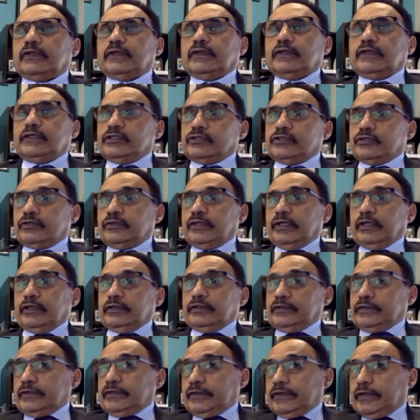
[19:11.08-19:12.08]
So that
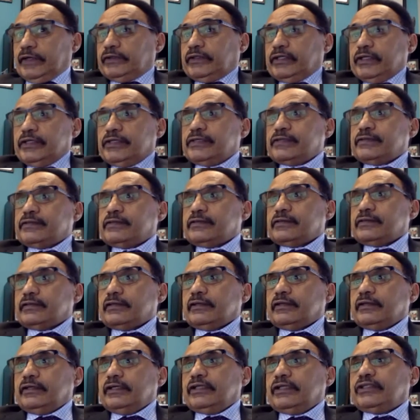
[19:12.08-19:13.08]
it is
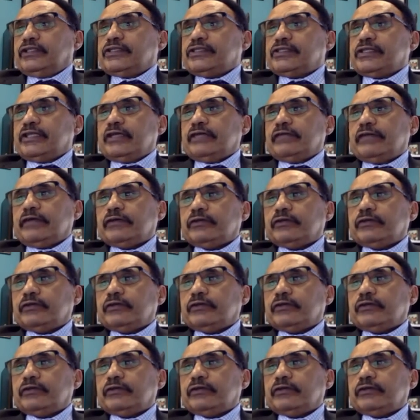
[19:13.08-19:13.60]
never